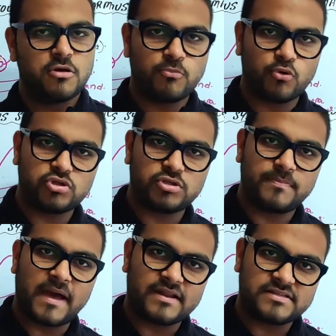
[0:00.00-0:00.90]

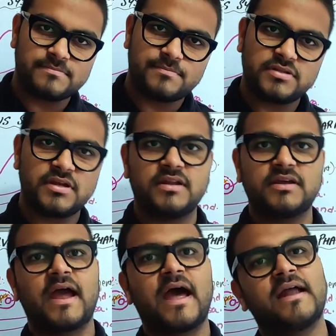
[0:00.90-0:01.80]
Both
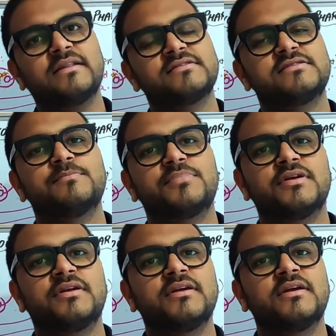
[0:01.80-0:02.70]
parasympathetic and the
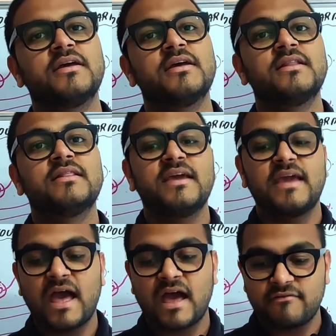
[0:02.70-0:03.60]
sympathetic, they
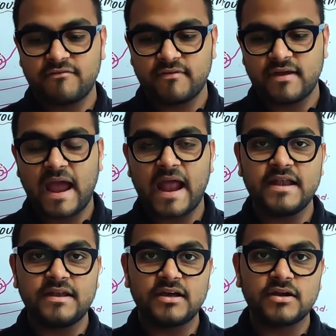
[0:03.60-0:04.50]
have
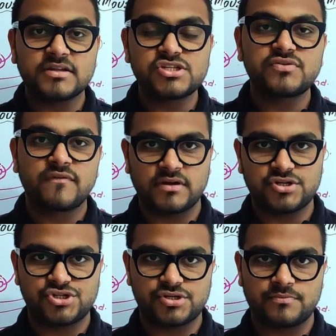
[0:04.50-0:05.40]
antagonist
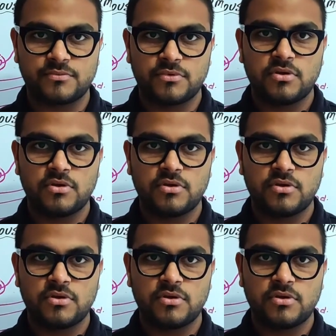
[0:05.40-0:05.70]
function,